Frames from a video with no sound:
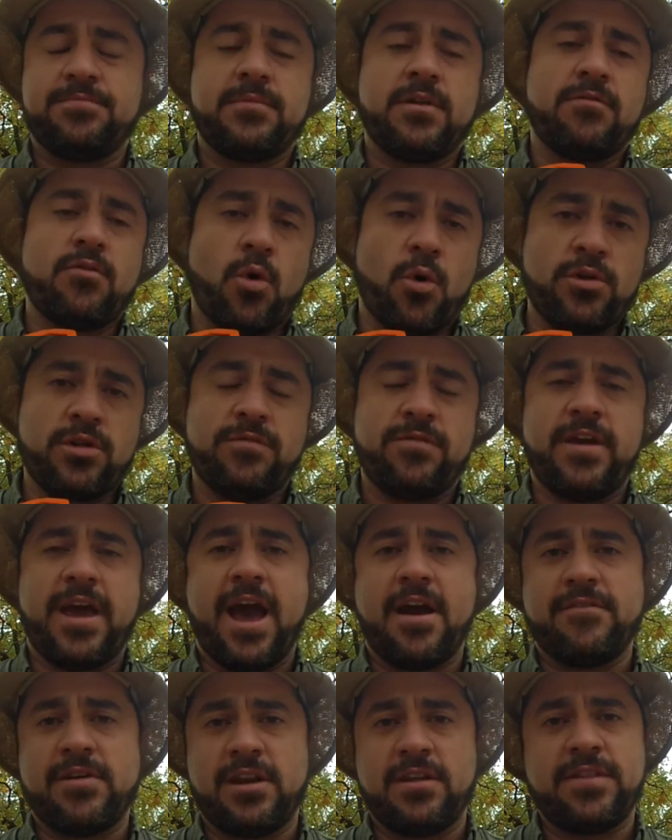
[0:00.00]
Of course, if you
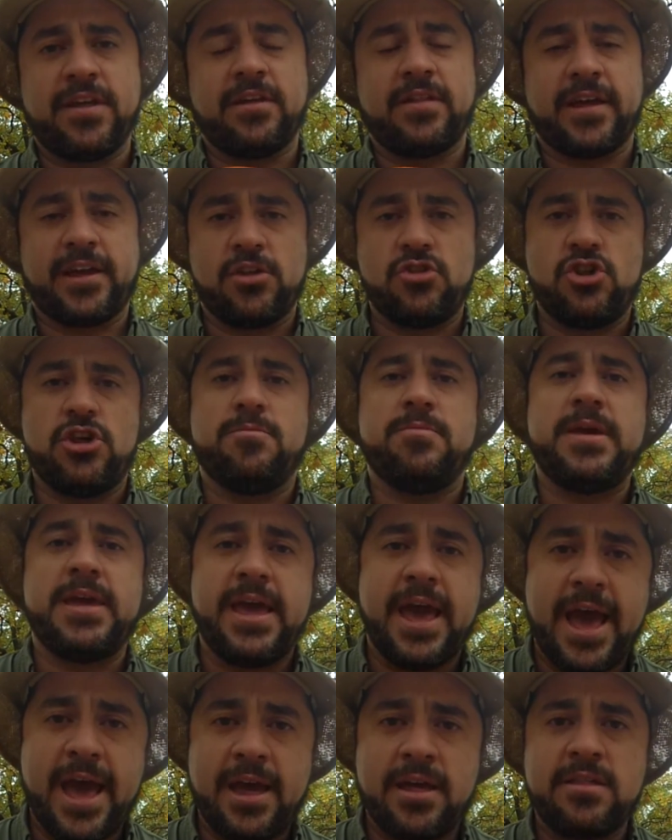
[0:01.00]
have anything like a
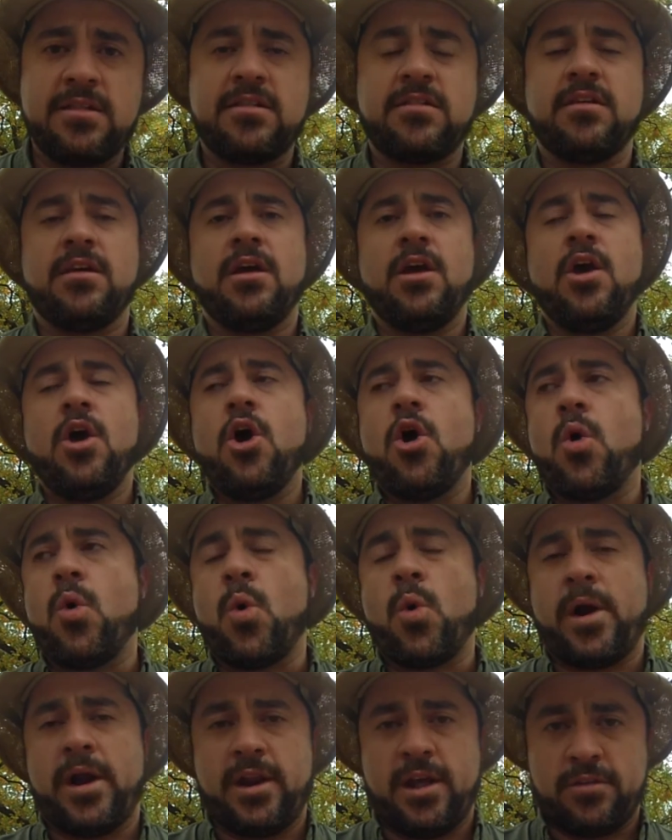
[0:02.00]
GPS
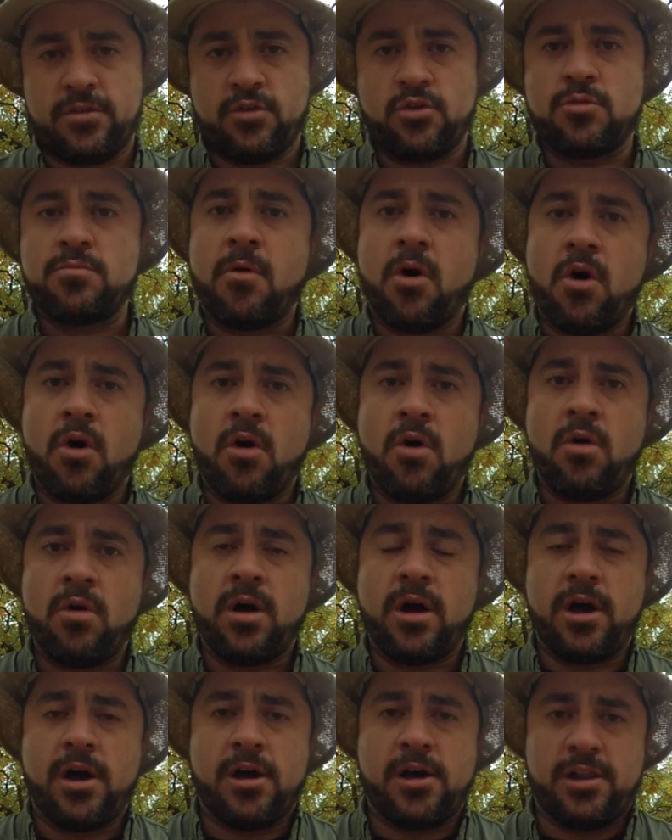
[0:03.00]
or any other small
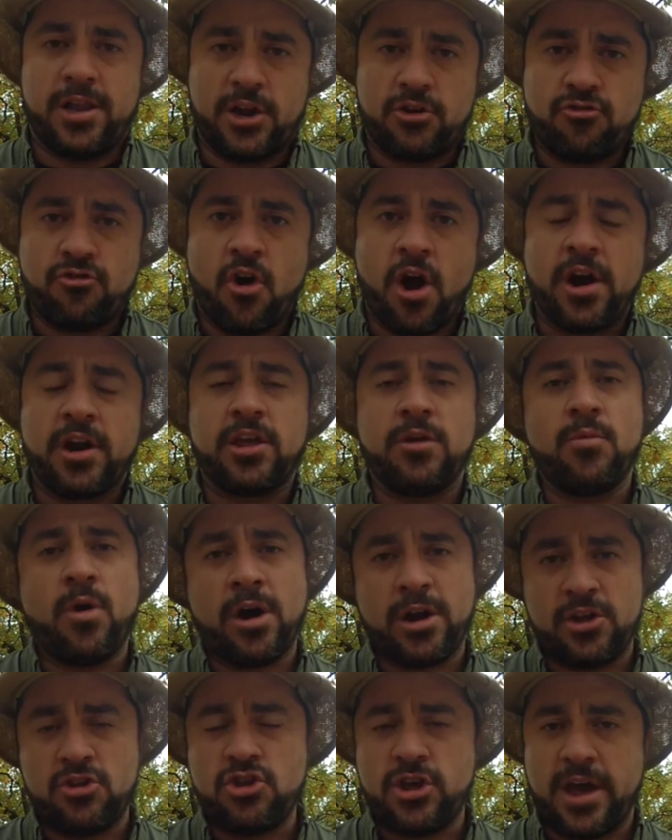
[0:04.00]
electronic, you
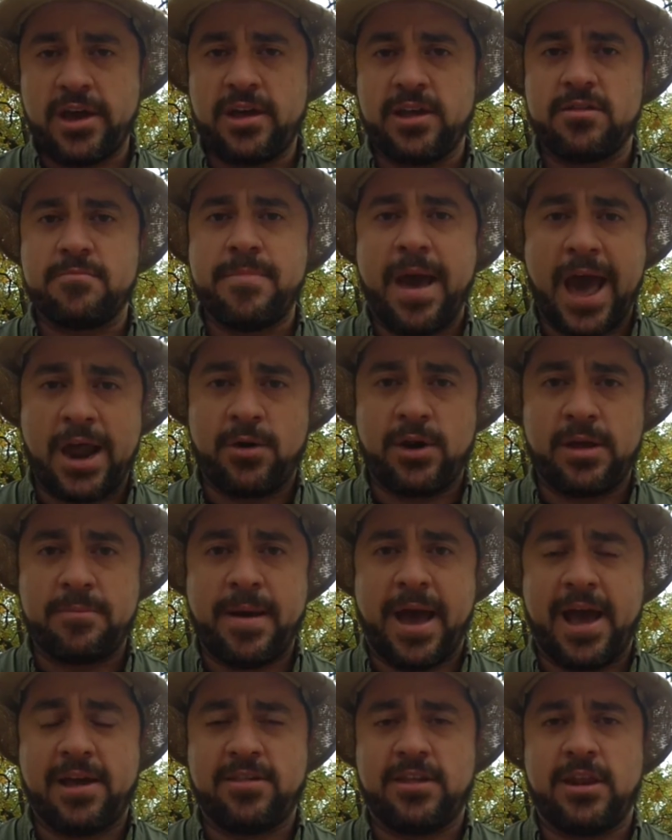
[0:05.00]
want to check its battery
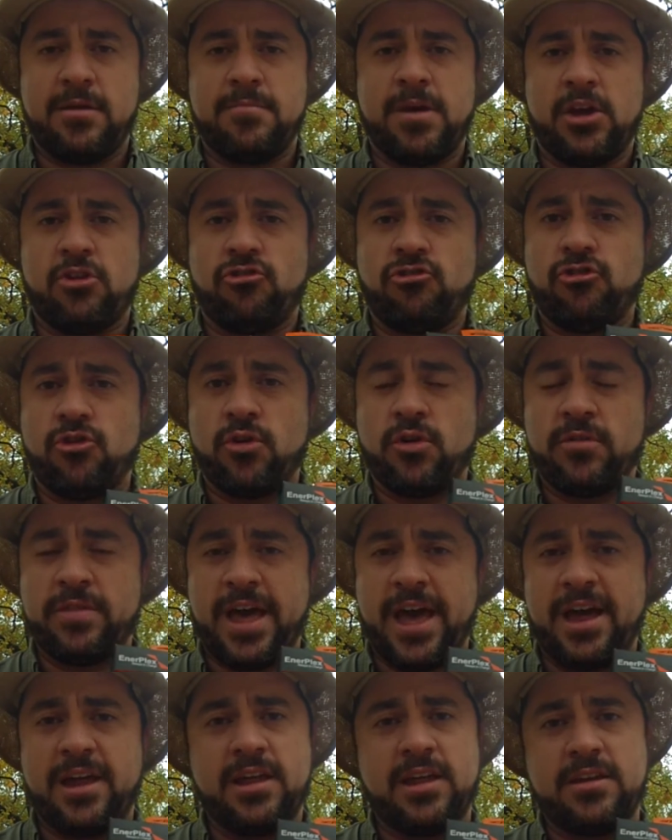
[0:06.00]
capacity, make sure
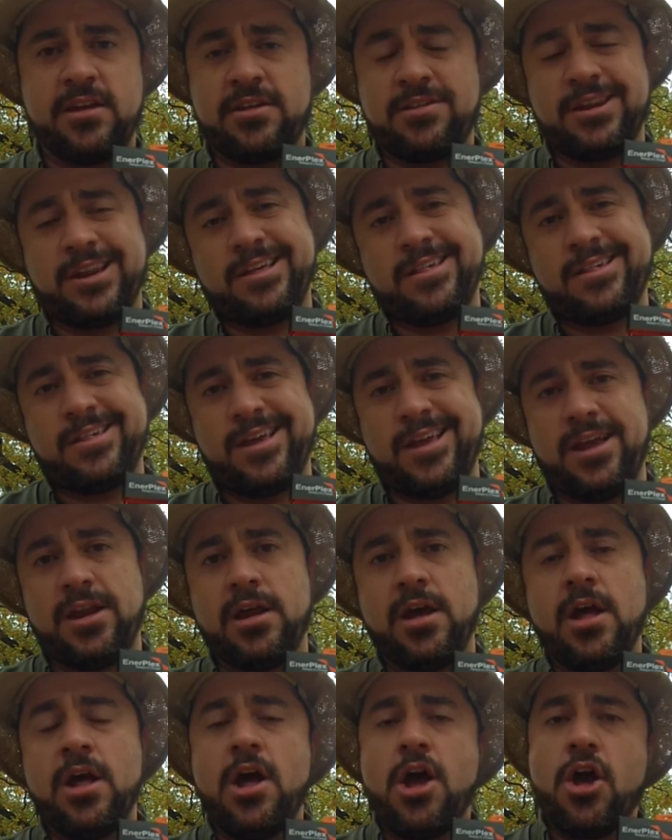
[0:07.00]
that it doesn't exceed
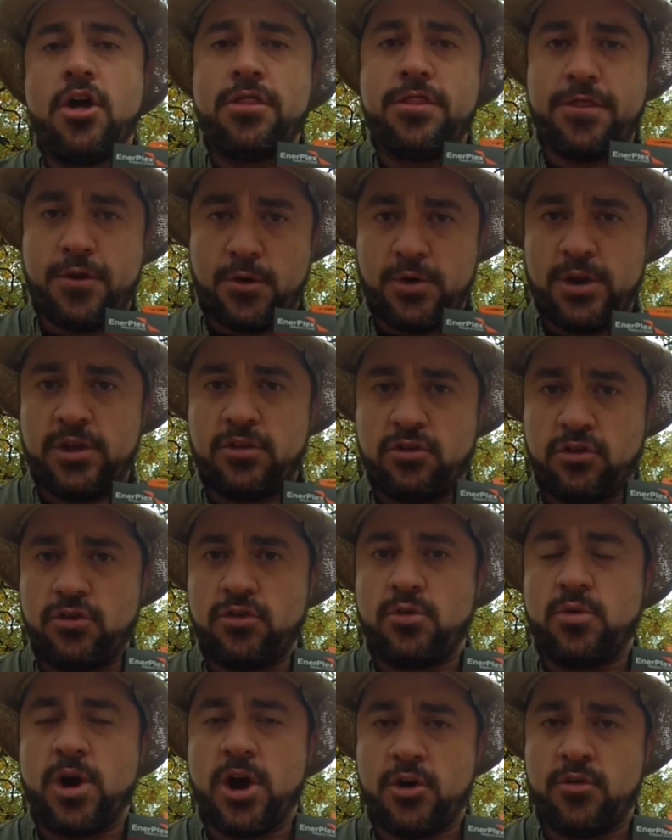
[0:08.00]

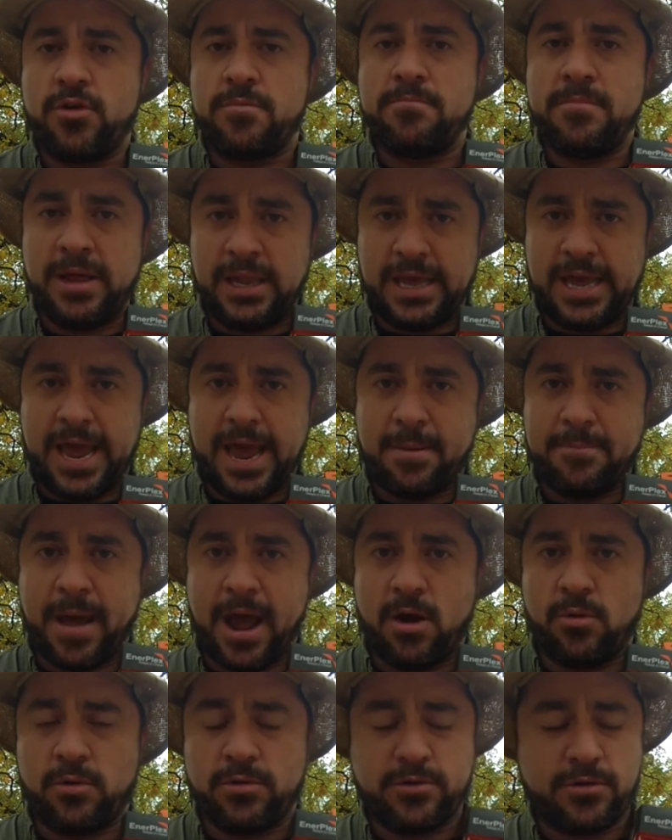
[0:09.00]
3,200 milliamp
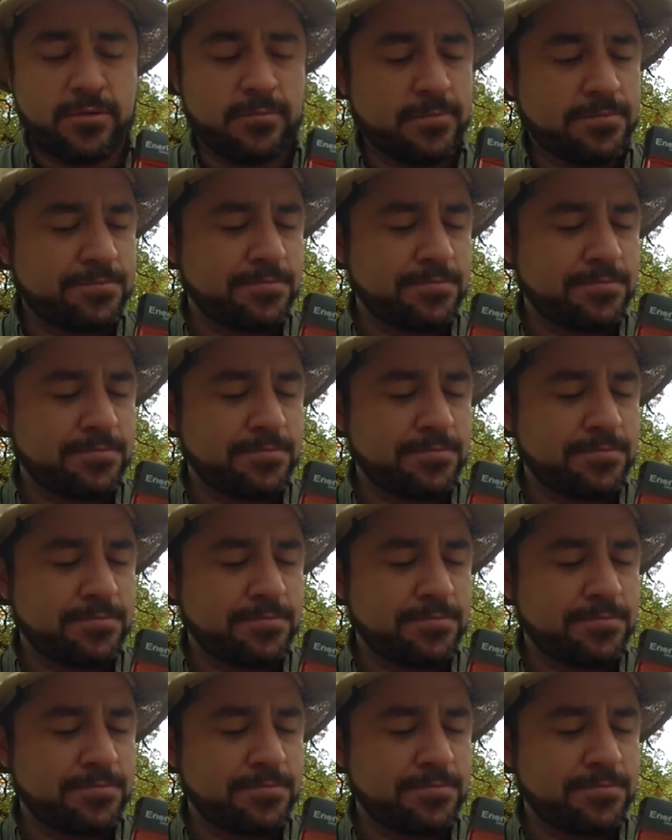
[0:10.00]
hours.